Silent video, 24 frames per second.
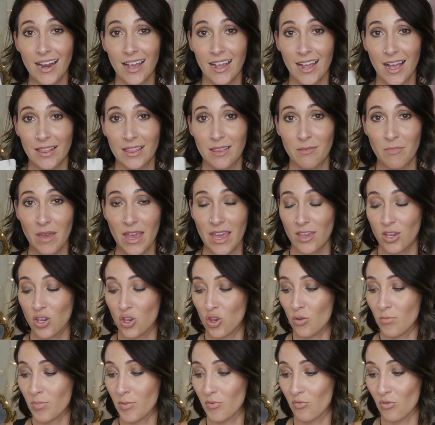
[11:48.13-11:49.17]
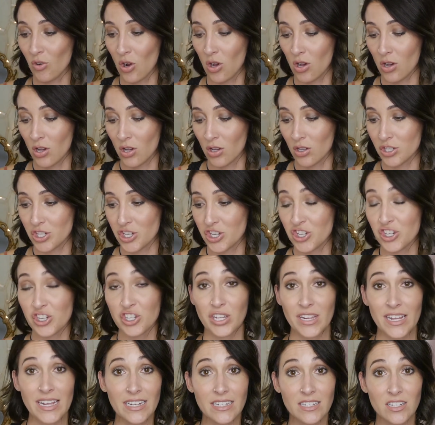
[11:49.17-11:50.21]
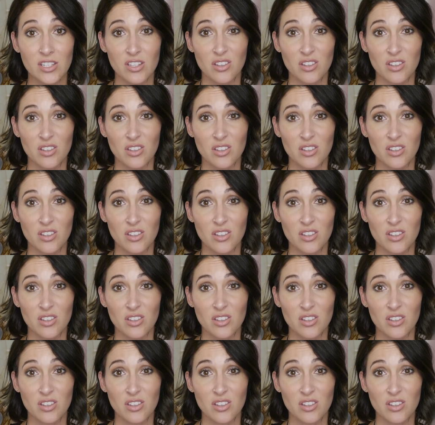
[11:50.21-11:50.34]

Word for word: I got the May Coop Raw Sheet.